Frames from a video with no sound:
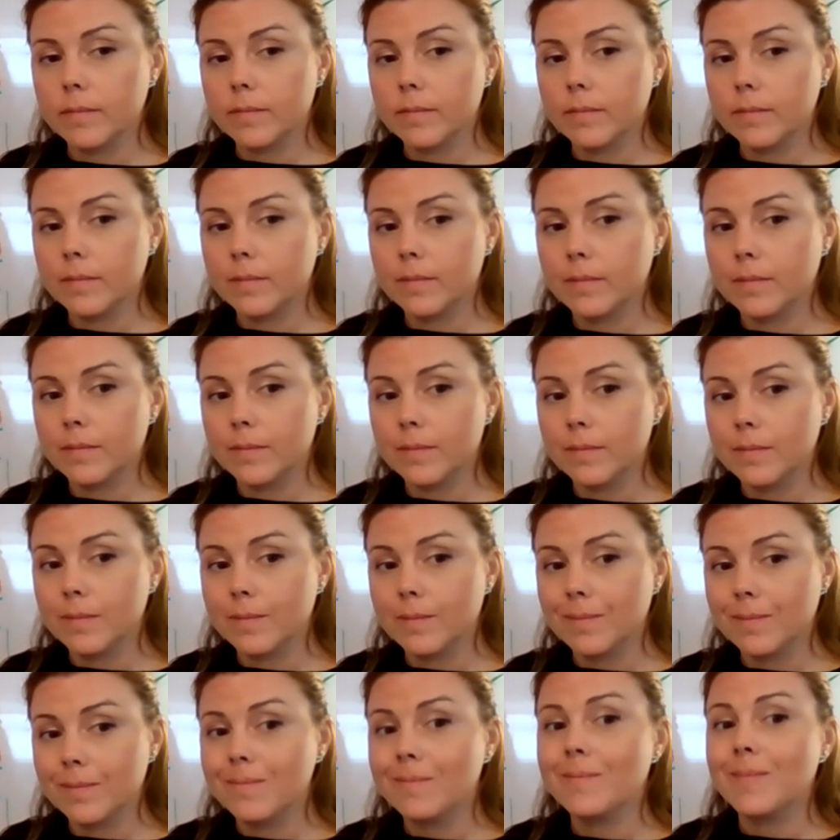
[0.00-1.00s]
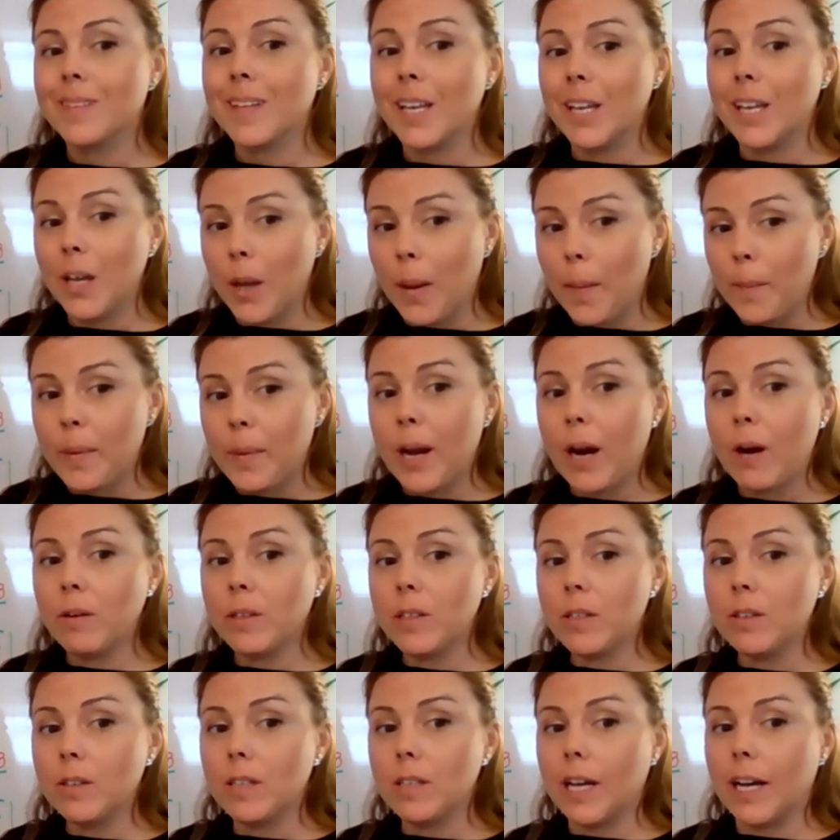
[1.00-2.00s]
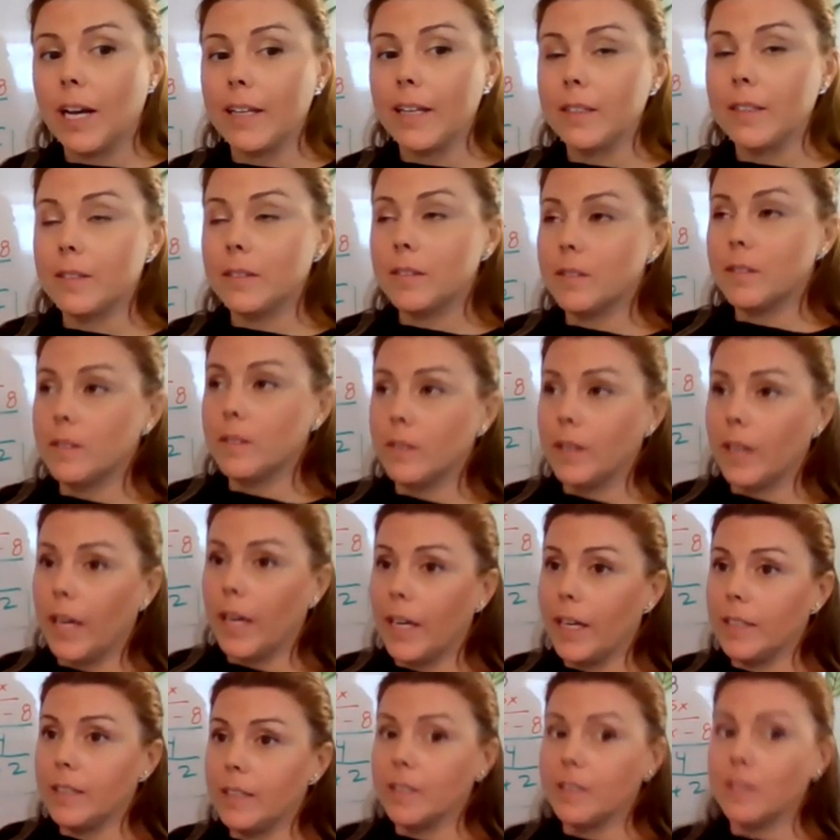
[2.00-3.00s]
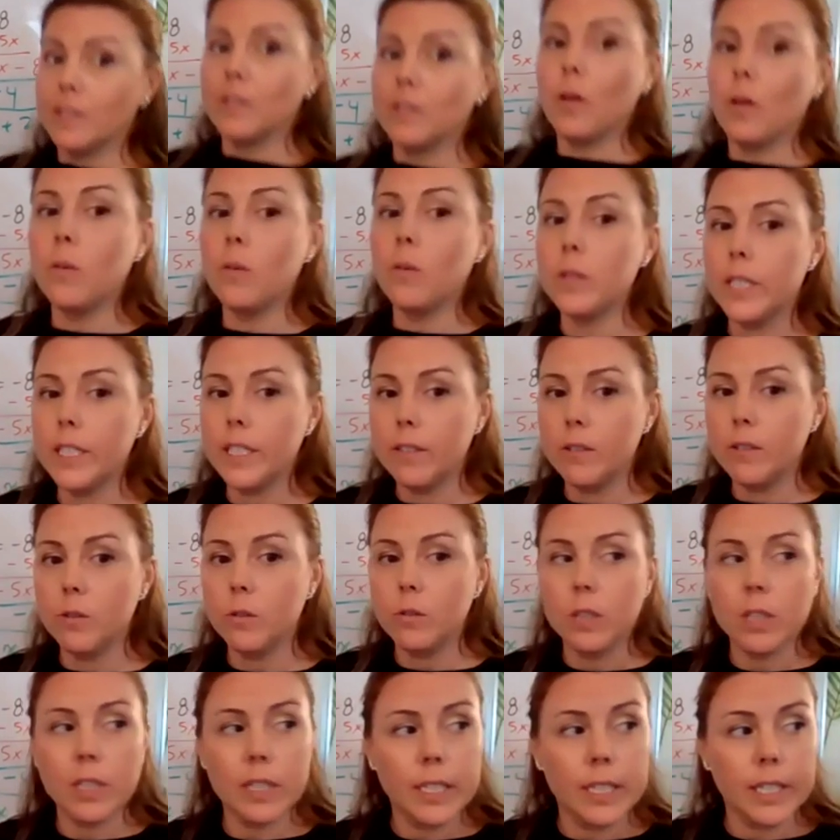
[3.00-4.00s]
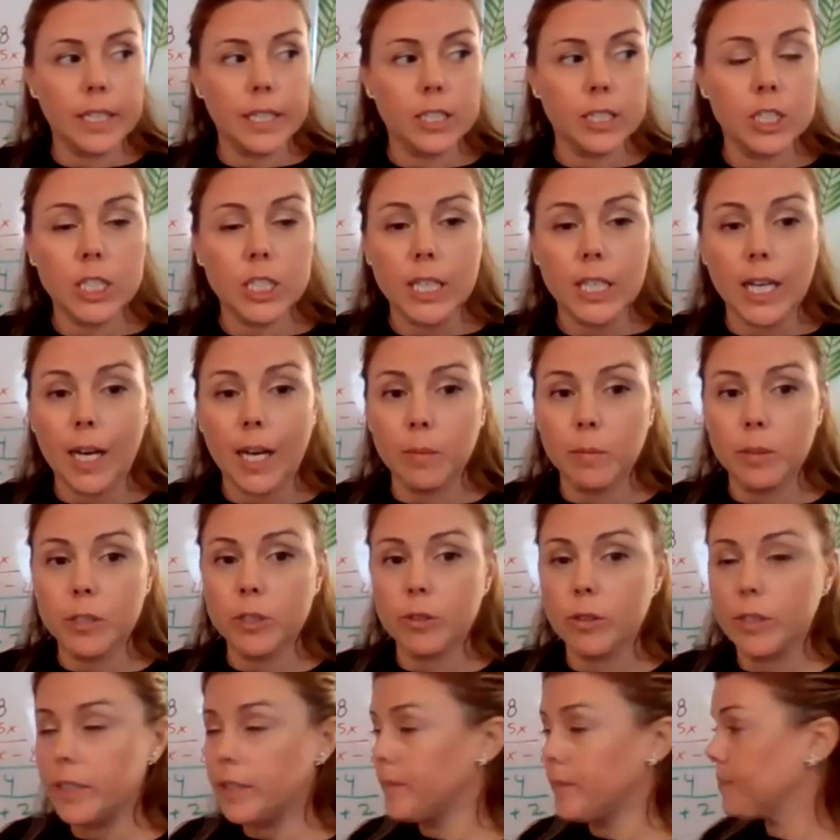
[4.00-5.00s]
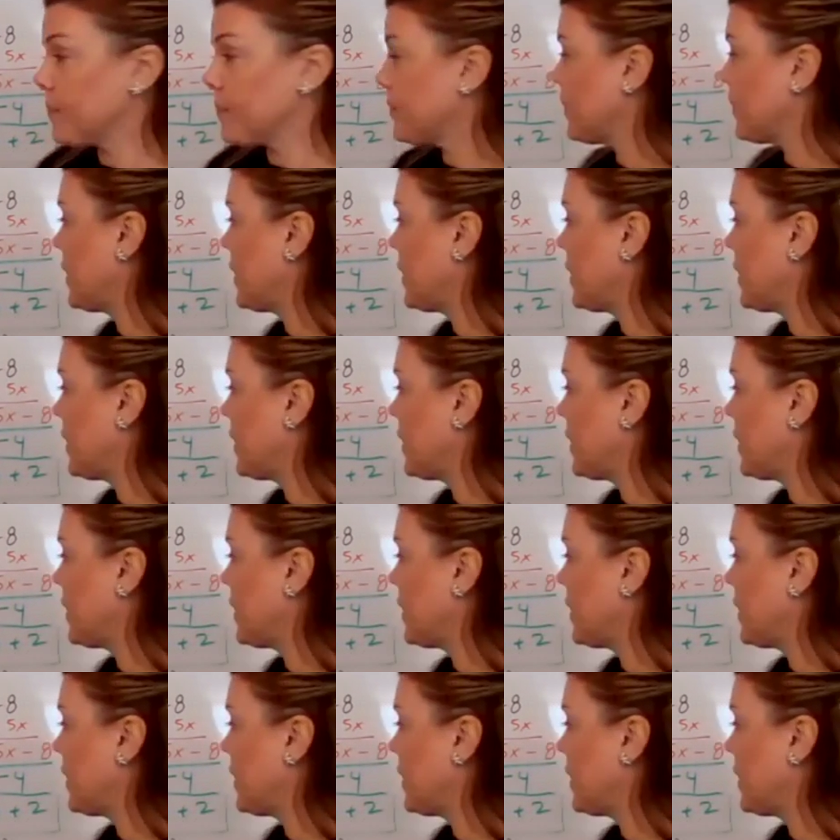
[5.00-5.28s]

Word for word: Parallel lines? Parallel lines, okay? And this is only in Euclidean geometry.